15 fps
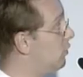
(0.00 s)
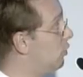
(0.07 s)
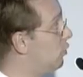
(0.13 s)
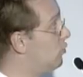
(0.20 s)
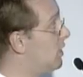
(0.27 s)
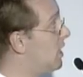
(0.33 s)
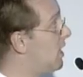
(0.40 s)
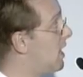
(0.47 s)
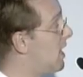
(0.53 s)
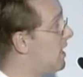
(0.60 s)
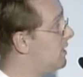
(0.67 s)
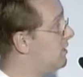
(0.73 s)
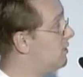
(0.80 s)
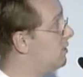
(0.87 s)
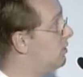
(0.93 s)
a look
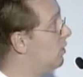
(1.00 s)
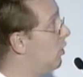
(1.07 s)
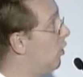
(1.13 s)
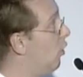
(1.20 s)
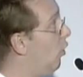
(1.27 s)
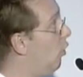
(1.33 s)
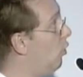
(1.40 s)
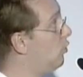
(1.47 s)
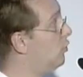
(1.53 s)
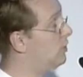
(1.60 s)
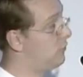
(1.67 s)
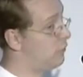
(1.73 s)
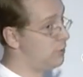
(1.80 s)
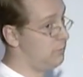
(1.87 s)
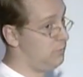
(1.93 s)
at all the
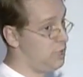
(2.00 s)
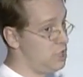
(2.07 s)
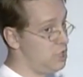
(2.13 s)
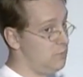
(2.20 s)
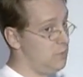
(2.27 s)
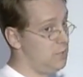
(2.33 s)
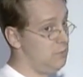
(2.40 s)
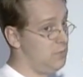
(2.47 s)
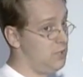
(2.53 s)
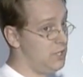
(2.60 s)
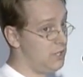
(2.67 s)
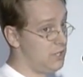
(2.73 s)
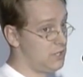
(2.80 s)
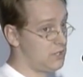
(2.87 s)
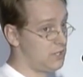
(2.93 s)
different BGP
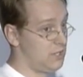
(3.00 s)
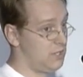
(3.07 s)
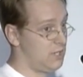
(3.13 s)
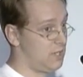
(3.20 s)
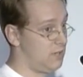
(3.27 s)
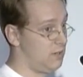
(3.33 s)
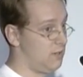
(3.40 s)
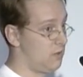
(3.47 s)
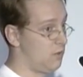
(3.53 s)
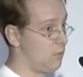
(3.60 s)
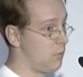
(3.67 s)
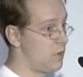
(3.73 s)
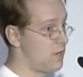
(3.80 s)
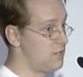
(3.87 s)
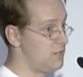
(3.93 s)
peers that
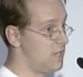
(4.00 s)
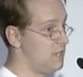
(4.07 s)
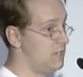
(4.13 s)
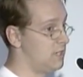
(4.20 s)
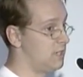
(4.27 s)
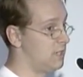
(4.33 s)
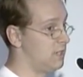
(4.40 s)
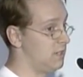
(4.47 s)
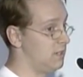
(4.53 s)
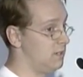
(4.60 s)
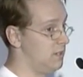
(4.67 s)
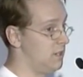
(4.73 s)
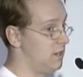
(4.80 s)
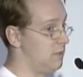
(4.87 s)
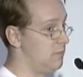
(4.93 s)
were sending
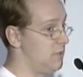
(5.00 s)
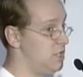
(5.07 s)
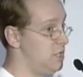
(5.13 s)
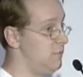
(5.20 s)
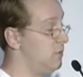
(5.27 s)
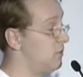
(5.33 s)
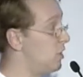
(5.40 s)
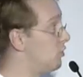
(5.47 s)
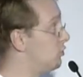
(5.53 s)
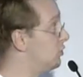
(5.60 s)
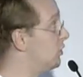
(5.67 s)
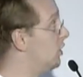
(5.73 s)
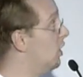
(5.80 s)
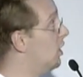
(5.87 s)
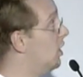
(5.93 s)
their BGP routes
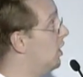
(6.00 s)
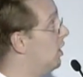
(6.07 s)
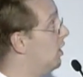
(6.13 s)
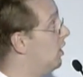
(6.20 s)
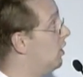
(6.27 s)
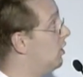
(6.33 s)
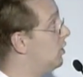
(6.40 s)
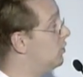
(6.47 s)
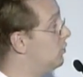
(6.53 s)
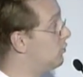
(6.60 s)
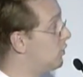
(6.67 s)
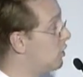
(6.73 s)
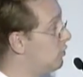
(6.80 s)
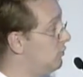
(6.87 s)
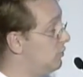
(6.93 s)
to
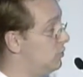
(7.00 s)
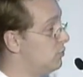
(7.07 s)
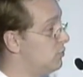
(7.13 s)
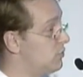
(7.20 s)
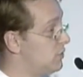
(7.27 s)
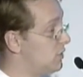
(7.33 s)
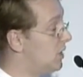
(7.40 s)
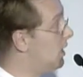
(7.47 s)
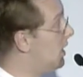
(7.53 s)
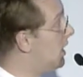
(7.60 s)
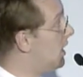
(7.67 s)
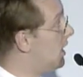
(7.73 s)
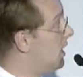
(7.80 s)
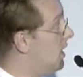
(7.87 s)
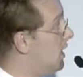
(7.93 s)
RoadViews.
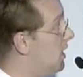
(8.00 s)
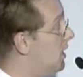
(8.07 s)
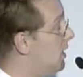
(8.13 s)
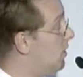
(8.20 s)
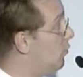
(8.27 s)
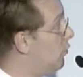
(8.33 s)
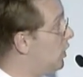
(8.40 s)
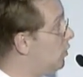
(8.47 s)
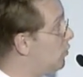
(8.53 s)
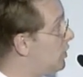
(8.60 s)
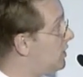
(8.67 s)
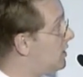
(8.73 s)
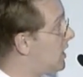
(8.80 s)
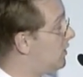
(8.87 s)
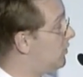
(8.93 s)
We
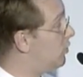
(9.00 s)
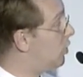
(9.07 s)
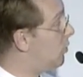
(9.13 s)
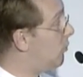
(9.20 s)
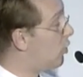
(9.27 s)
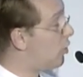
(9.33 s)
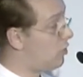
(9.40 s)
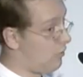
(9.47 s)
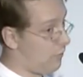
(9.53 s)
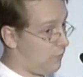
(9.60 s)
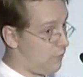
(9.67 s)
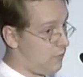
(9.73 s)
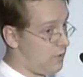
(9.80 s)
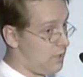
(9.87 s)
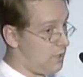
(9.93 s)
looked at the number of
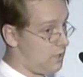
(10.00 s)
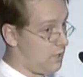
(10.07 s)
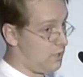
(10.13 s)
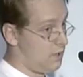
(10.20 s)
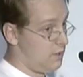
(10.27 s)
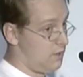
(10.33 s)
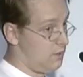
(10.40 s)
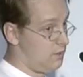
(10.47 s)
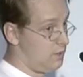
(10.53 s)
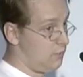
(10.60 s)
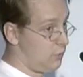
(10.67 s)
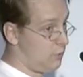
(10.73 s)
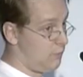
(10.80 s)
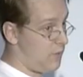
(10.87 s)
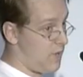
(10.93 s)

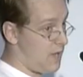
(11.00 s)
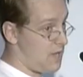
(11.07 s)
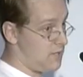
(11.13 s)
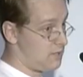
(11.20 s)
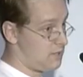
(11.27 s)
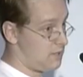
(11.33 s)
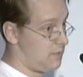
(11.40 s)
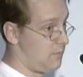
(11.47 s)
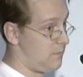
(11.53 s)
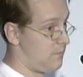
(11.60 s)
different paths